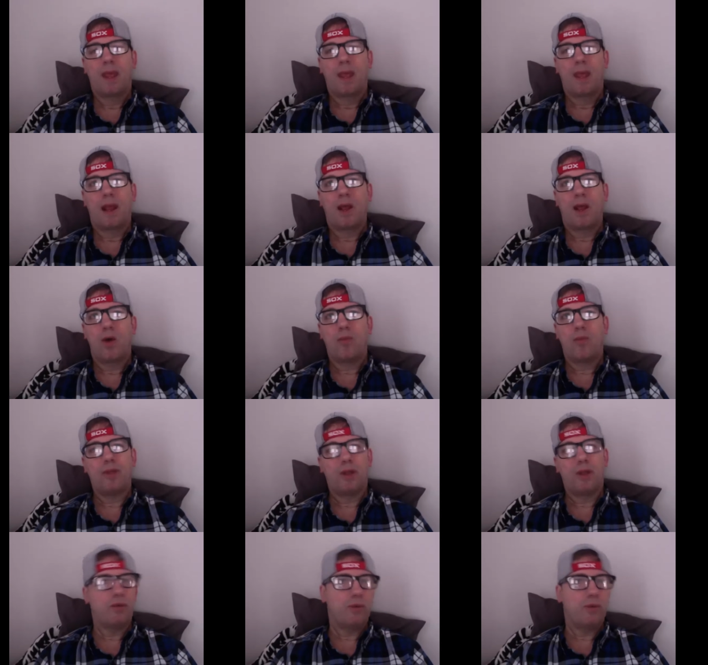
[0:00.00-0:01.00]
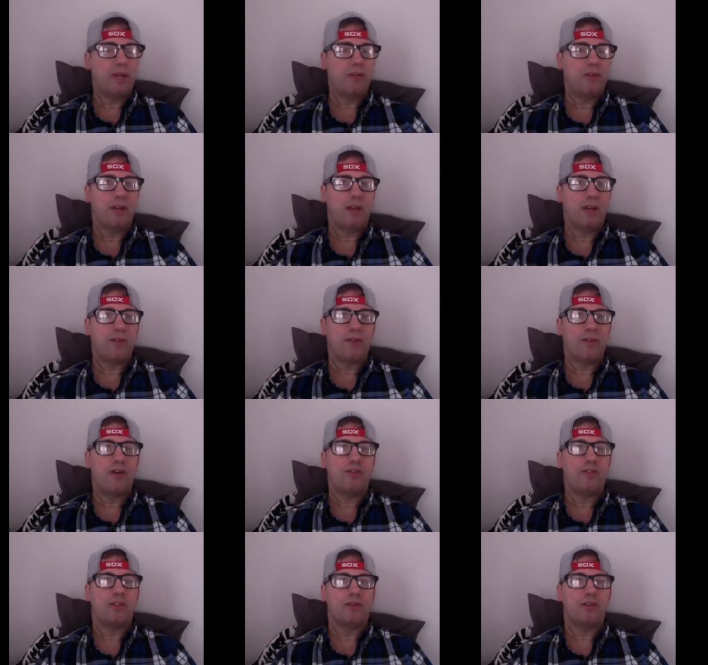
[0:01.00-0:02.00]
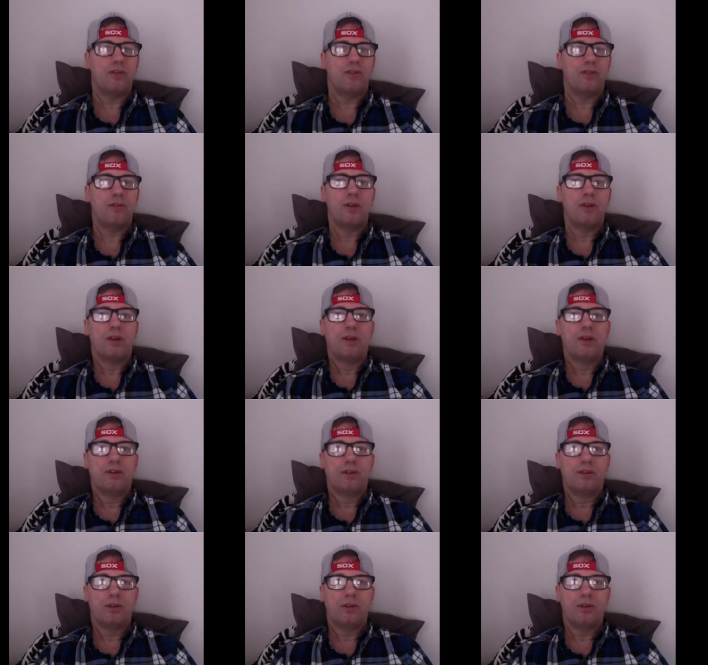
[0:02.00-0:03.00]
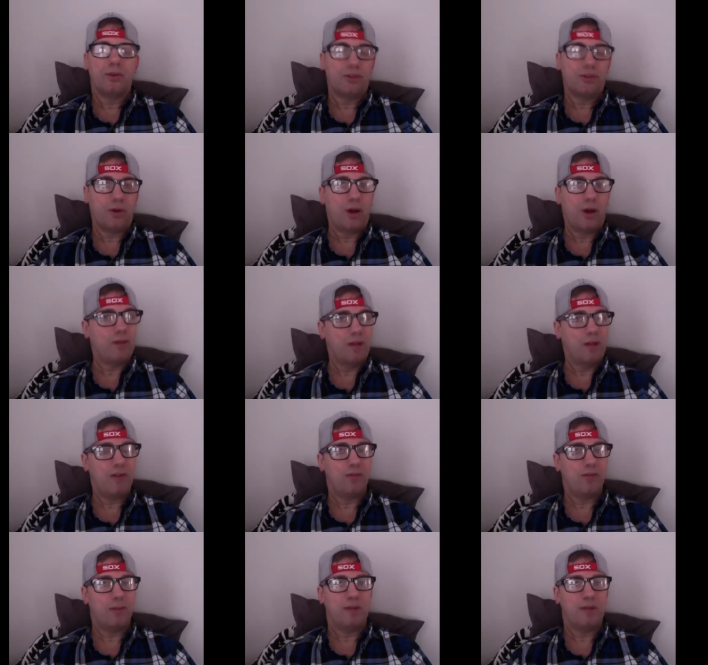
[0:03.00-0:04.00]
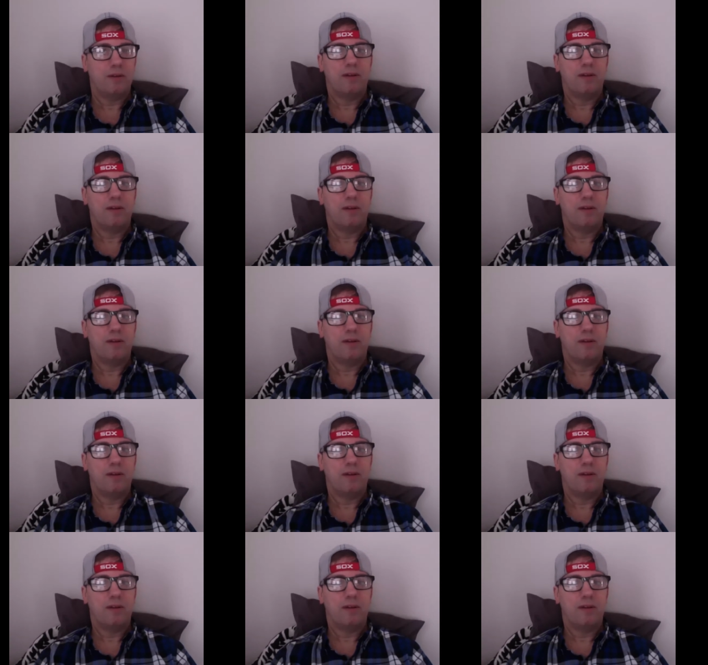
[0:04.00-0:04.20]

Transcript: And I hope that we get together very soon to with your ugly husband